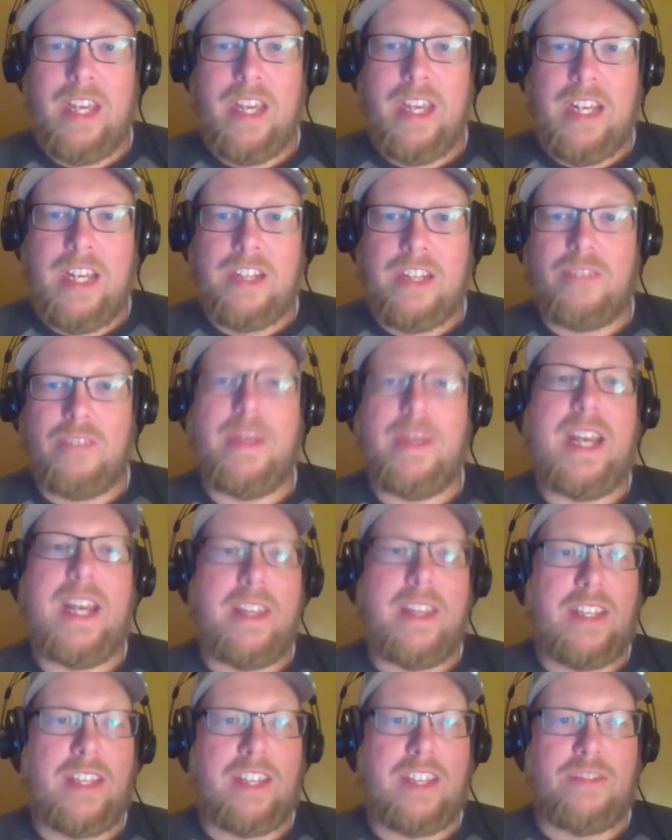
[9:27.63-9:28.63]
To me, I
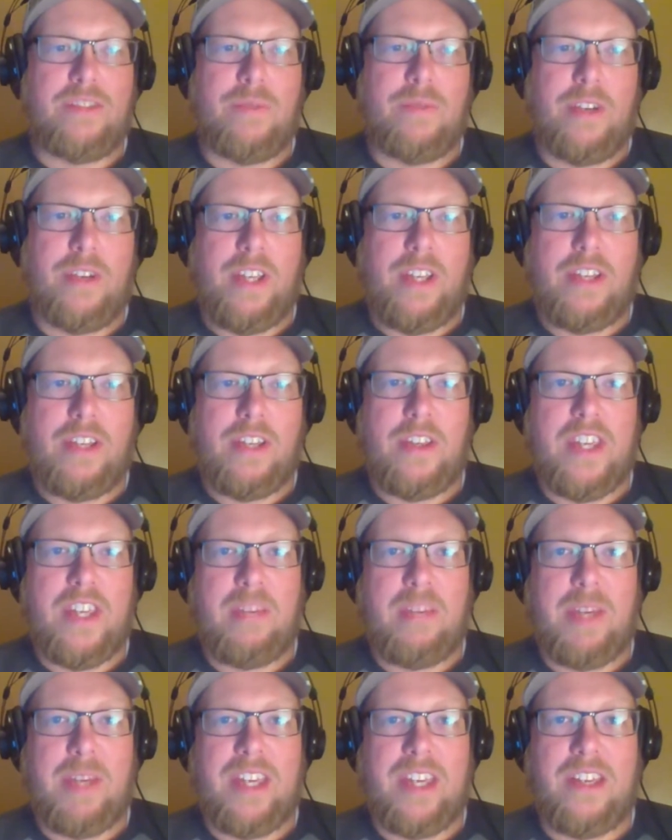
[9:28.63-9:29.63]
think that's a really good
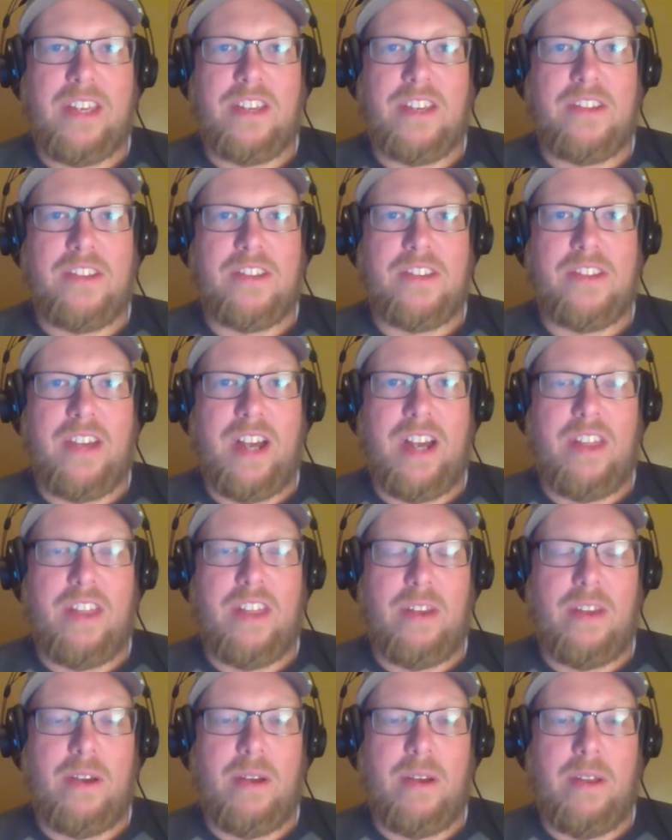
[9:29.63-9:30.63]
thing because
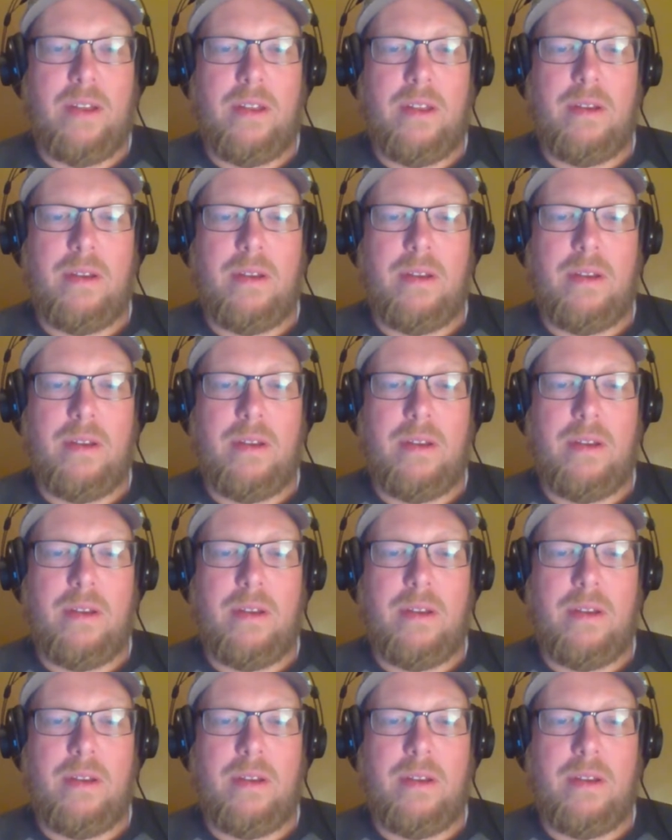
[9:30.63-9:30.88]
the